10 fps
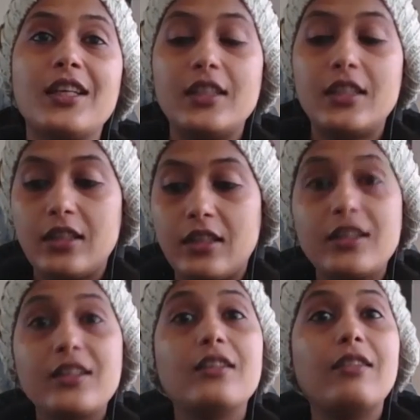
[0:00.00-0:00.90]
the
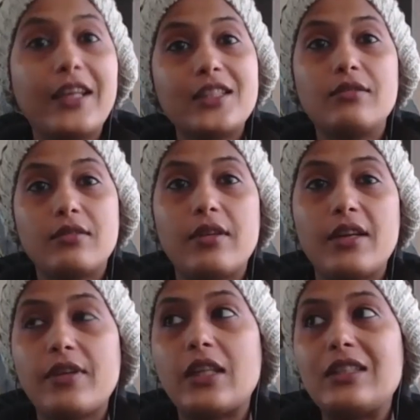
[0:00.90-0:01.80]
collective grief,
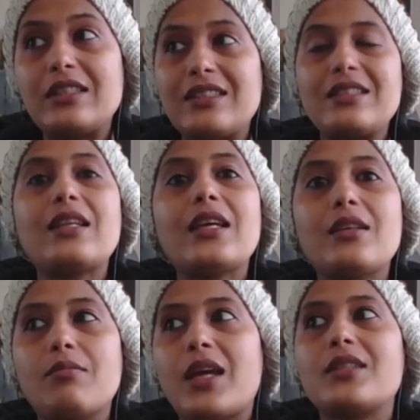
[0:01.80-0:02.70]
and this is like a
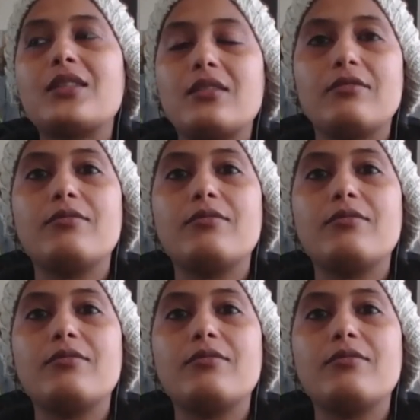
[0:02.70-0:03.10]
massive